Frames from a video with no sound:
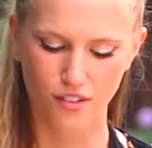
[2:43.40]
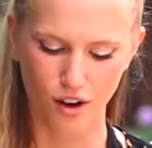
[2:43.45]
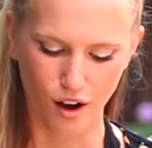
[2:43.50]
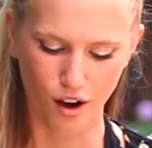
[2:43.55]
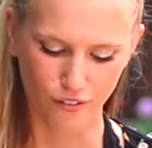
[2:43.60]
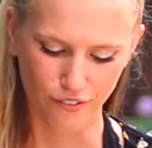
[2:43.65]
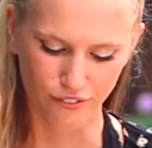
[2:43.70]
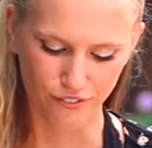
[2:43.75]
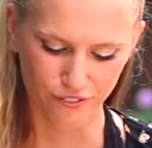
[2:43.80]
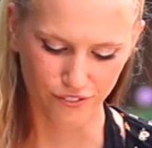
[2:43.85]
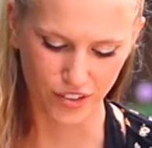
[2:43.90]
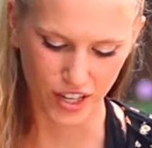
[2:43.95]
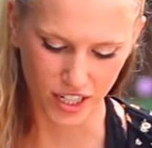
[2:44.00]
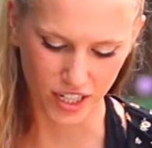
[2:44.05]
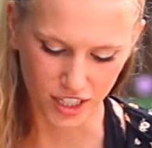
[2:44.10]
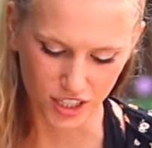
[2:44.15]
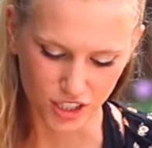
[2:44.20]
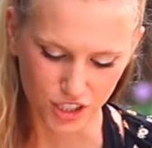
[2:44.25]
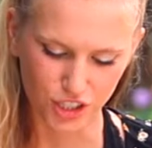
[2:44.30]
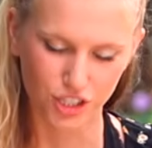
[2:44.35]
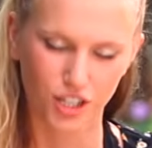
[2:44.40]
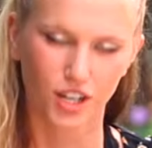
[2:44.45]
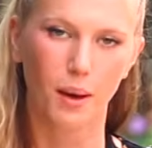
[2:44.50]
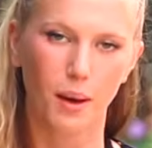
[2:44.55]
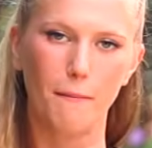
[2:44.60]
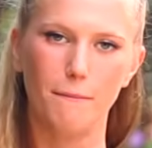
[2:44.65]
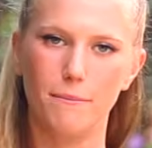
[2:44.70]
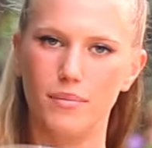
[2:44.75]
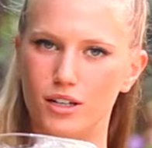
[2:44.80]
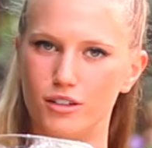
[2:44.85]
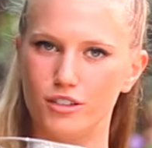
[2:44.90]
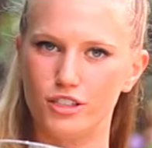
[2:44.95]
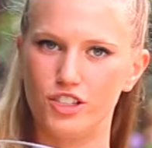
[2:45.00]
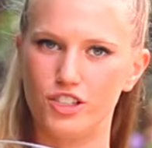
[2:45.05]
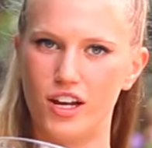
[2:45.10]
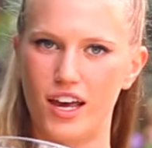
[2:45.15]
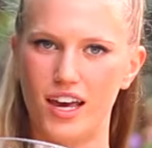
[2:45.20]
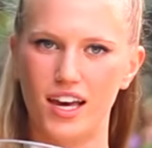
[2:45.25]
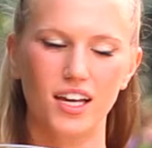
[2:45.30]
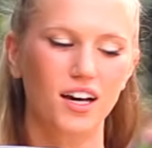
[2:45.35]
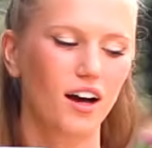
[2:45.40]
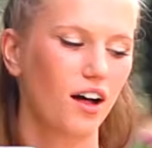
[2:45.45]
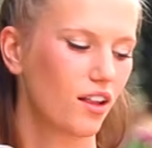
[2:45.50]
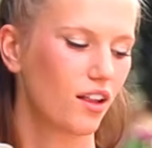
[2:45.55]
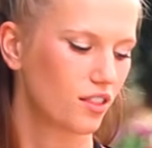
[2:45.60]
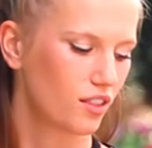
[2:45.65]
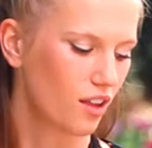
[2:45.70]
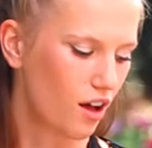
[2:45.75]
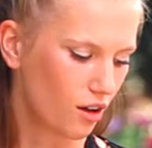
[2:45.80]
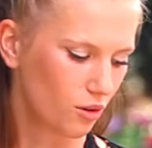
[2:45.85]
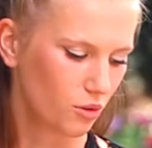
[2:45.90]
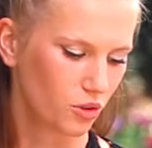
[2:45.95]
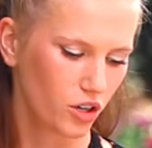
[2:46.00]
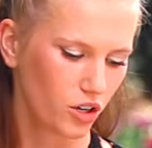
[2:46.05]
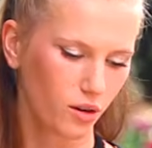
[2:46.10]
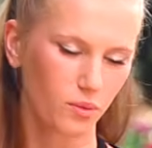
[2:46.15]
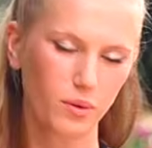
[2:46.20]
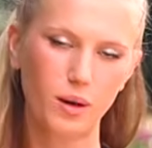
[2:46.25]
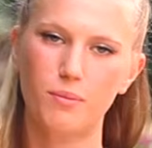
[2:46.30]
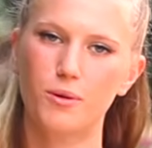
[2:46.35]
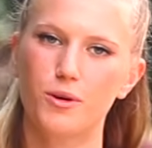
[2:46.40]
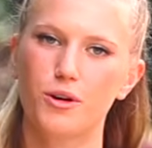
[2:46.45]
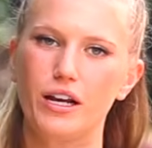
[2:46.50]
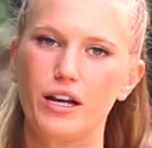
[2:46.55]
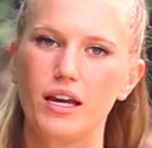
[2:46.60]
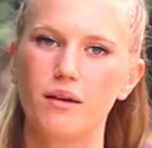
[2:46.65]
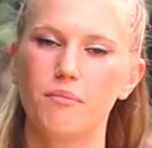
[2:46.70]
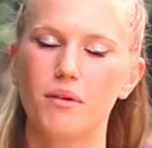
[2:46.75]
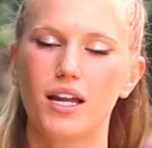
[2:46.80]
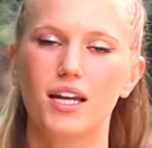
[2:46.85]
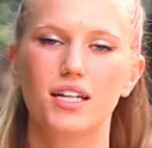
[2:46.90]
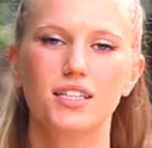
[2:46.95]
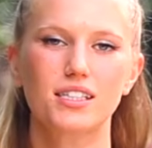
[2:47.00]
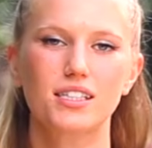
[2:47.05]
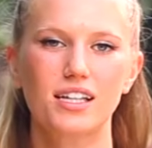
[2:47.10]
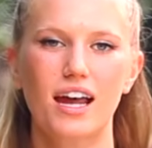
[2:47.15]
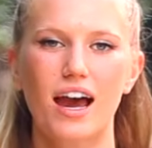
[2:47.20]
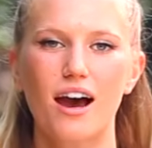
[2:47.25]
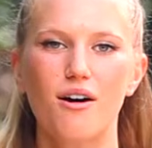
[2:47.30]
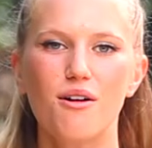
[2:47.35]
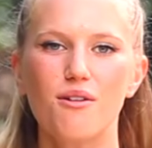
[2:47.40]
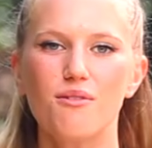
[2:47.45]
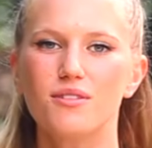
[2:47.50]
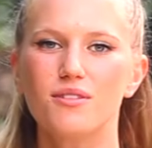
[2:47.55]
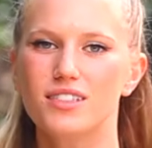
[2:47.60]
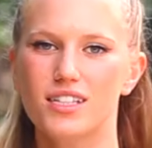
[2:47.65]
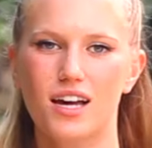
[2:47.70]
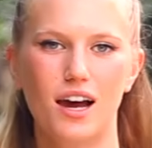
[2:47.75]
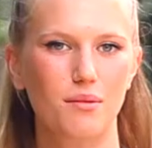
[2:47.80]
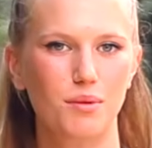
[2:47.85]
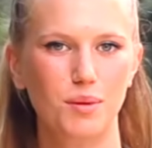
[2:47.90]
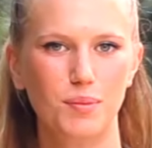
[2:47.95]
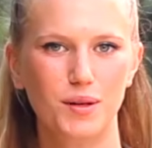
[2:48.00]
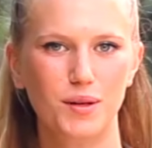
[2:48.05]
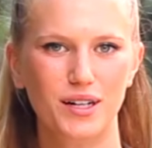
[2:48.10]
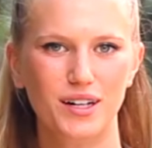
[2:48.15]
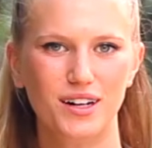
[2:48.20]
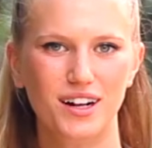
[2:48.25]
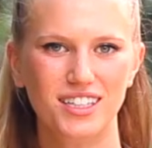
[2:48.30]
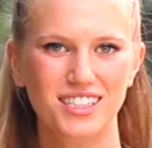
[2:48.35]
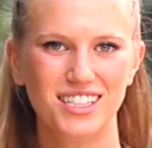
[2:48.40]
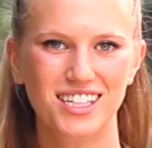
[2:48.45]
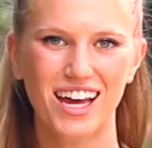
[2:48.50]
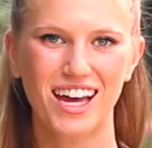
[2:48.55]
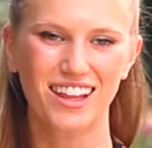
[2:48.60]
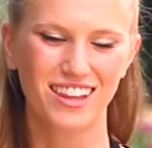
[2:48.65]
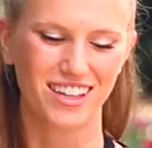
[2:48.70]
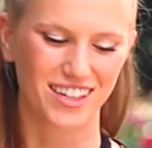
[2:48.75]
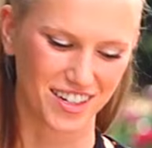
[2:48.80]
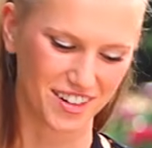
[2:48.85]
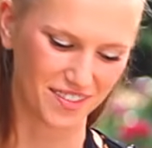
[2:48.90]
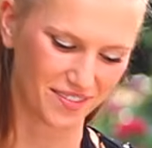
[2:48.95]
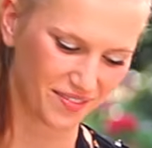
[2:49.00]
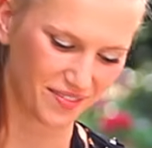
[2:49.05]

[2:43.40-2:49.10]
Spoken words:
our finished milkshake along with our whipped cream, and it's now time to put it all together.